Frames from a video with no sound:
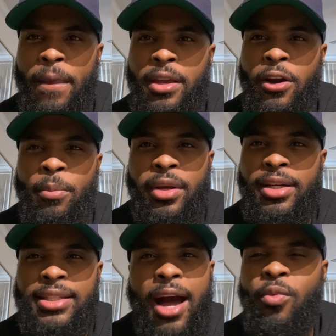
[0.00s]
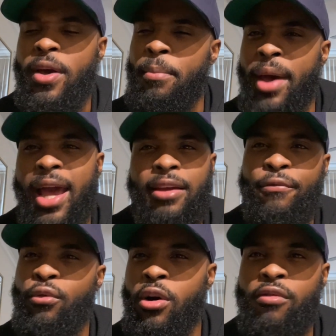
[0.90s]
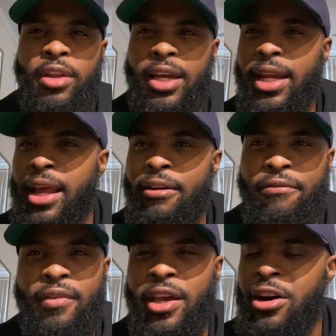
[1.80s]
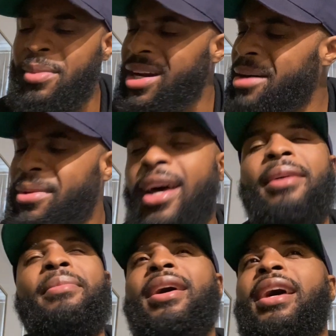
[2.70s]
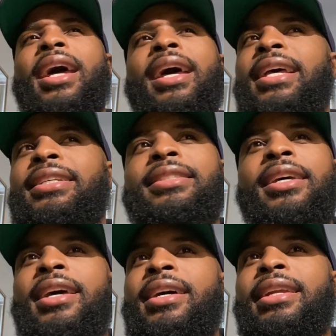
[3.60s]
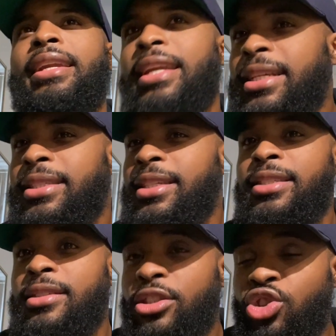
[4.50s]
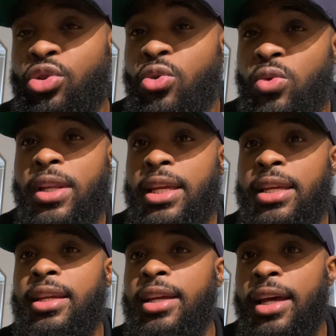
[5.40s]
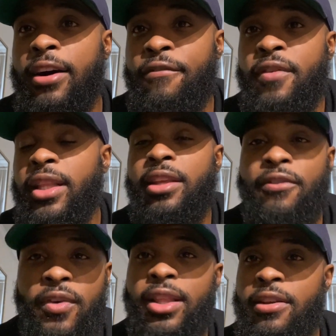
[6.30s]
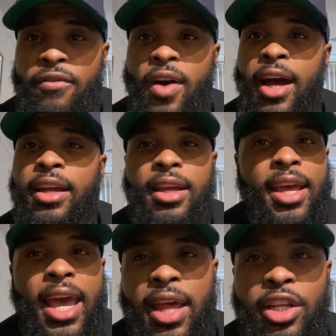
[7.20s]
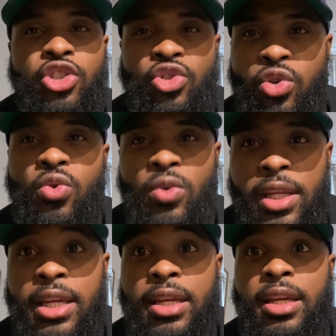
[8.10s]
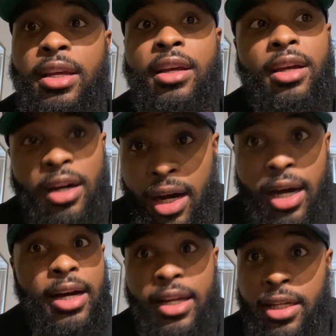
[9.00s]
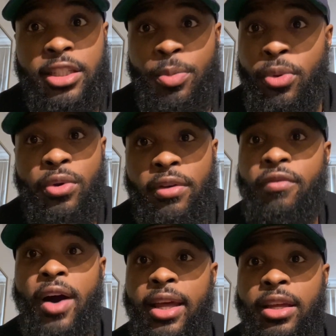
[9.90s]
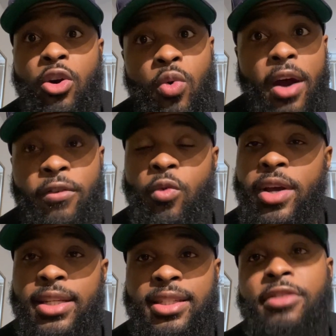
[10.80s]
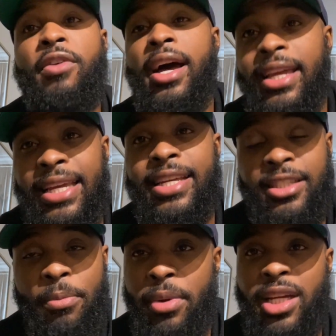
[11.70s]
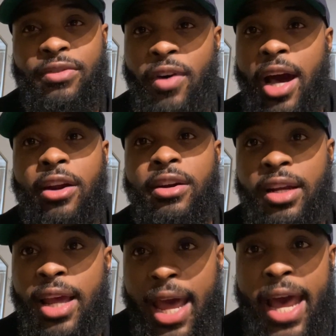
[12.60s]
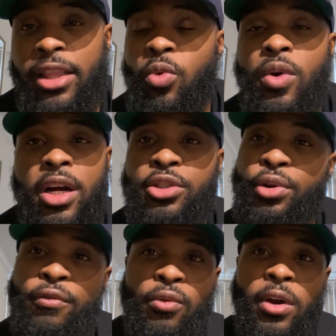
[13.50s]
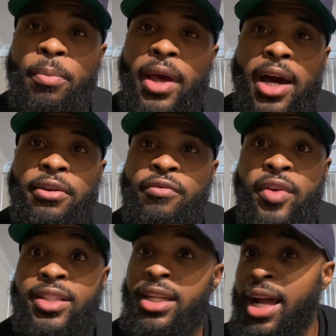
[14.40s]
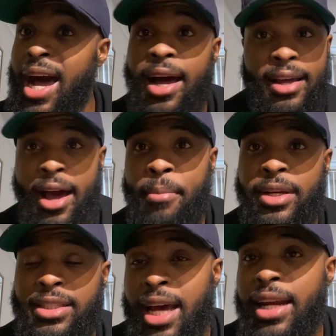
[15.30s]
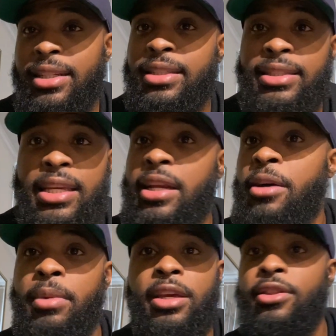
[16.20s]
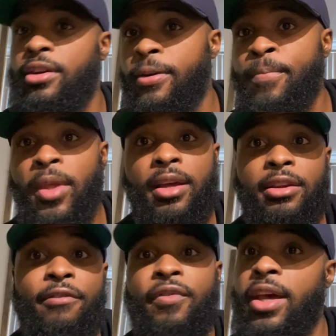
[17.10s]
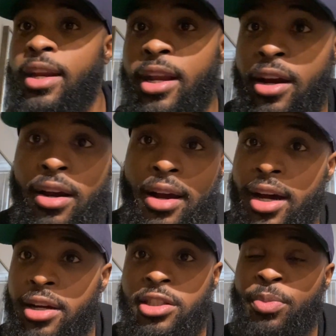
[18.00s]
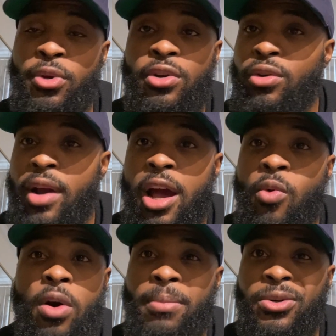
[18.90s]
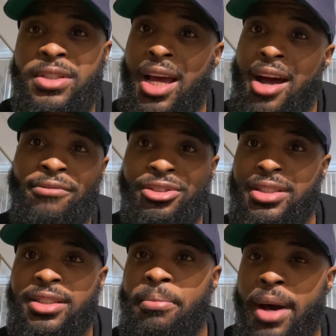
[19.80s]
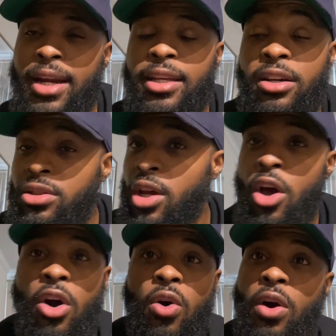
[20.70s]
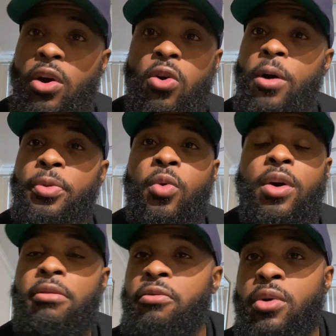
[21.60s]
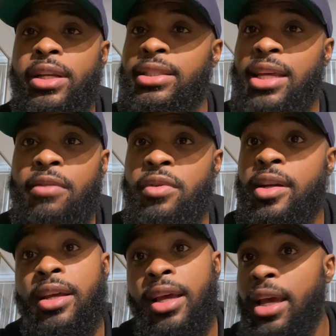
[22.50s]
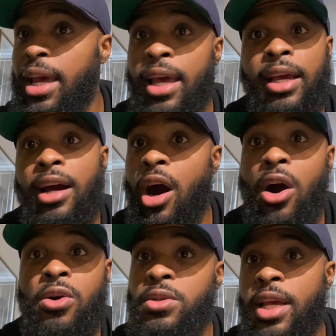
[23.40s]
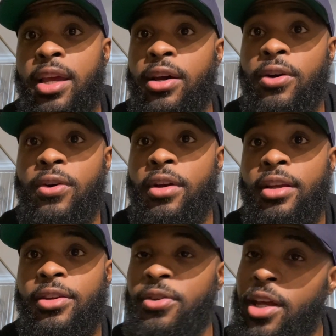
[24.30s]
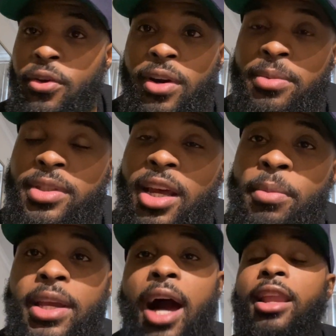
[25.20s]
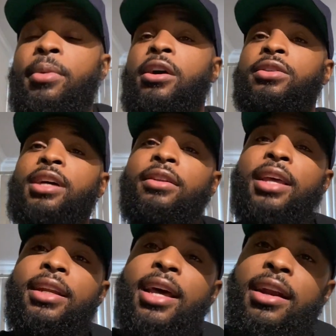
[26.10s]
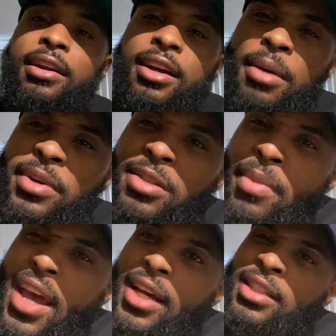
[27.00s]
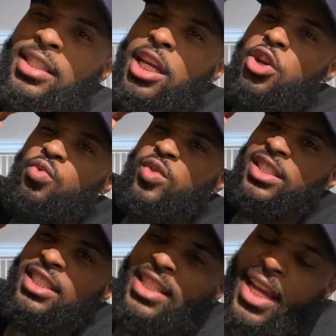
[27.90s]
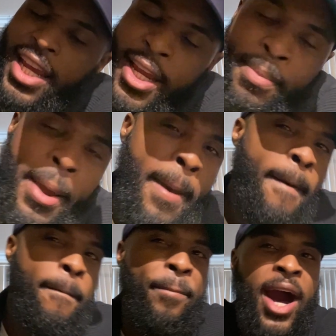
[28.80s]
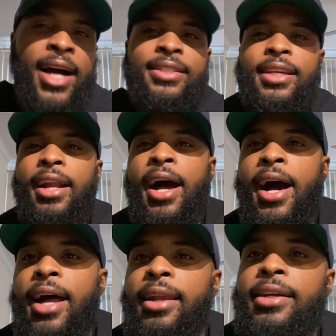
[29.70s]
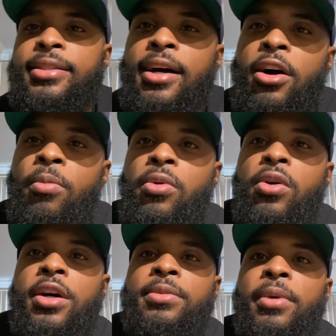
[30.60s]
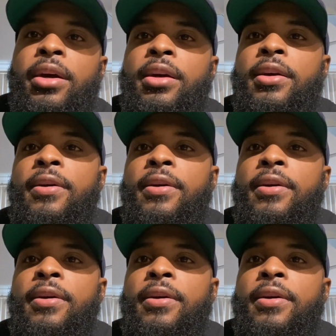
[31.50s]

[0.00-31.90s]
You know, because I went back and forth looking at film and I'm like, man, this is truly a 50-50 fight, and it's truly an undisputed fight. Whoever wins this fight is the best fighter at the 140-pound division. I'm excited to see them either defend their undisputed crown one more time versus somebody else, or go up to 147 and cause hell. You dig what I'm saying? But y'all let me know what y'all think down in the comments, man. Contender Regime Boxing. I'll holler at y'all boys, man.